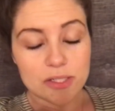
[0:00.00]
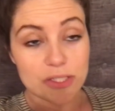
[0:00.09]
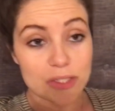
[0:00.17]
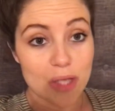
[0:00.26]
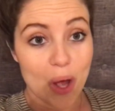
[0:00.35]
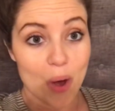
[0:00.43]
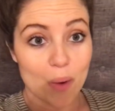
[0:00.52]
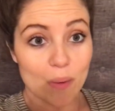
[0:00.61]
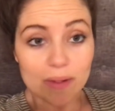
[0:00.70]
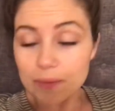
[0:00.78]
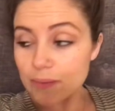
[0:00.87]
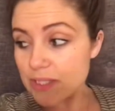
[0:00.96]
So,
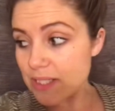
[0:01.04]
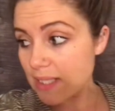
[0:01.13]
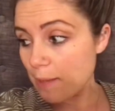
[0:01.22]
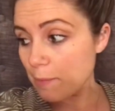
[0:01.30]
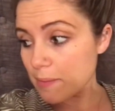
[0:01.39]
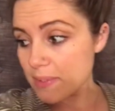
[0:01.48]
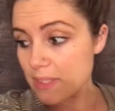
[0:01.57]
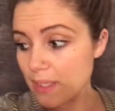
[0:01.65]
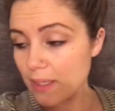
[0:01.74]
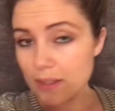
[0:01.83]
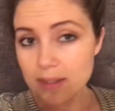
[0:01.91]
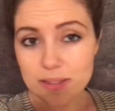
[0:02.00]
we just came
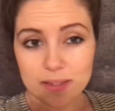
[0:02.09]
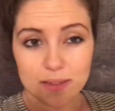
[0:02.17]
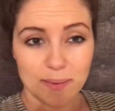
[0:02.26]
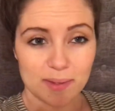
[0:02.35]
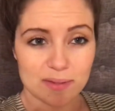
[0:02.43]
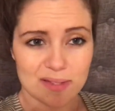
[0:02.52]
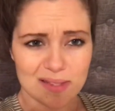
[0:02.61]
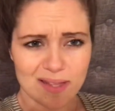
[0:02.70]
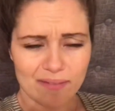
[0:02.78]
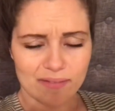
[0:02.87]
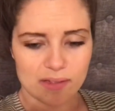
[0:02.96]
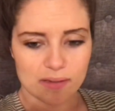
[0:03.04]
upstairs. It's about
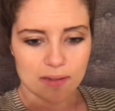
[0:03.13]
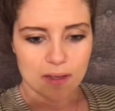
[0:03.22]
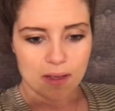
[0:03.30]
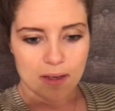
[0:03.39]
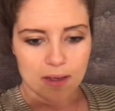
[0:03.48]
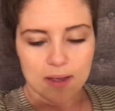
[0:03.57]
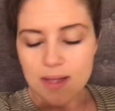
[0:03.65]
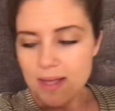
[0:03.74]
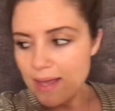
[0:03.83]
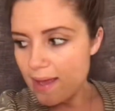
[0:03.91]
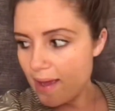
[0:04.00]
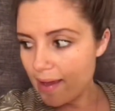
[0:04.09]
seven.
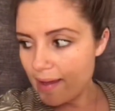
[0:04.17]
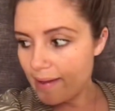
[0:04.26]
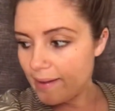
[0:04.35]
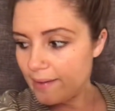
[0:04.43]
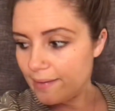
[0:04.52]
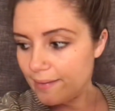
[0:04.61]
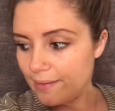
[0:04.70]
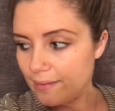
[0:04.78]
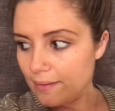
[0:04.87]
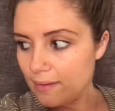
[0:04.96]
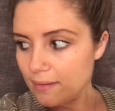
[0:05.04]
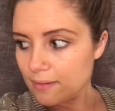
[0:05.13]

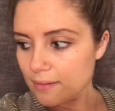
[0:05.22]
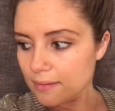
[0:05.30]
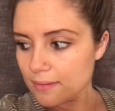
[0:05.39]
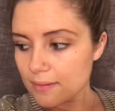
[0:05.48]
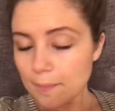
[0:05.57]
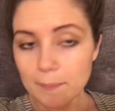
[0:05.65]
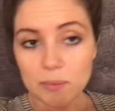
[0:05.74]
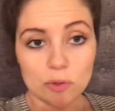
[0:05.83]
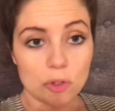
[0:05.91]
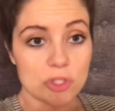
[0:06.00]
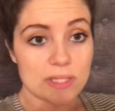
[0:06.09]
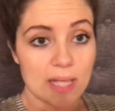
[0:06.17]
And
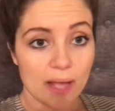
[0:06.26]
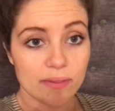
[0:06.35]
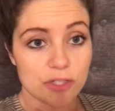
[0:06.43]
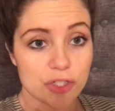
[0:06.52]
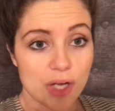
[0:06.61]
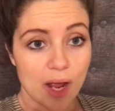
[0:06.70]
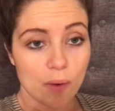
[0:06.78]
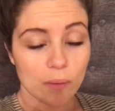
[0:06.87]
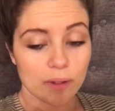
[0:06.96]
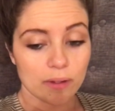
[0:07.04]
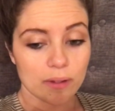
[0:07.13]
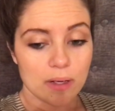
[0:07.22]
Monroe just got in the
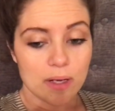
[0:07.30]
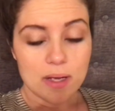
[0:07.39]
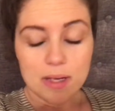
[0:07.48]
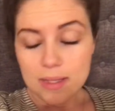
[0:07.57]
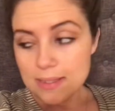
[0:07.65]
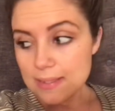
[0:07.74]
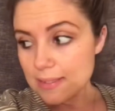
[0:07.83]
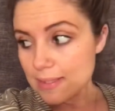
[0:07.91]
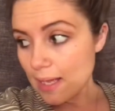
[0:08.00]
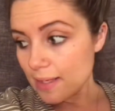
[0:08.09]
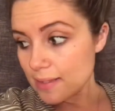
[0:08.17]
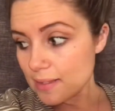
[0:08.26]
shower.
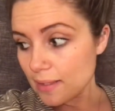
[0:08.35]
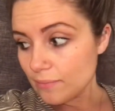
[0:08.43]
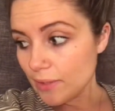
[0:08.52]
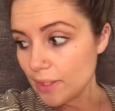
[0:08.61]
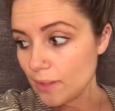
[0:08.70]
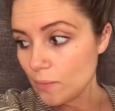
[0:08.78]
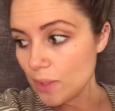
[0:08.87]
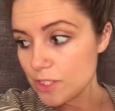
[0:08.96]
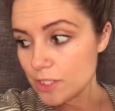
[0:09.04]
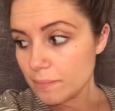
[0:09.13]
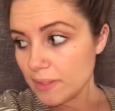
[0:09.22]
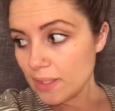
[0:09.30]
Zaya's laying right here
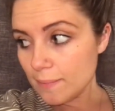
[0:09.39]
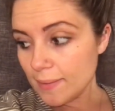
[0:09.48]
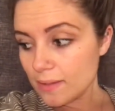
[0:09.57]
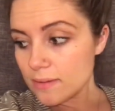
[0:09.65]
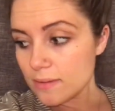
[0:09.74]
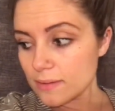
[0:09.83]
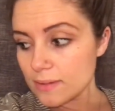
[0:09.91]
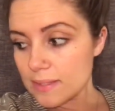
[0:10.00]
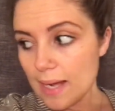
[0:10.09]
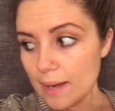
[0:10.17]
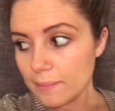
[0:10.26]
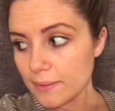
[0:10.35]
watching Mickey Mouse on the
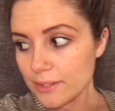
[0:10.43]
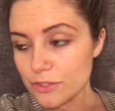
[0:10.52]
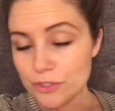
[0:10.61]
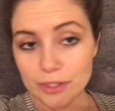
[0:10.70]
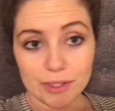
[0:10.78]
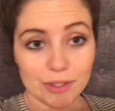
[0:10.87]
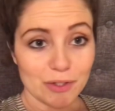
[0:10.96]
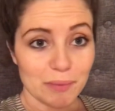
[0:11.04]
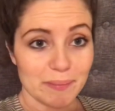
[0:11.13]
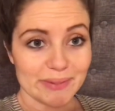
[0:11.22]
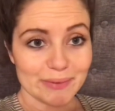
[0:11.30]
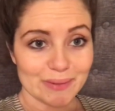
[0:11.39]
tablet and drinking her
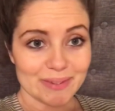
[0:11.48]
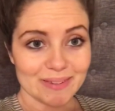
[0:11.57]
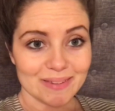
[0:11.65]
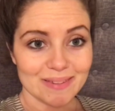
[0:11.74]
milk.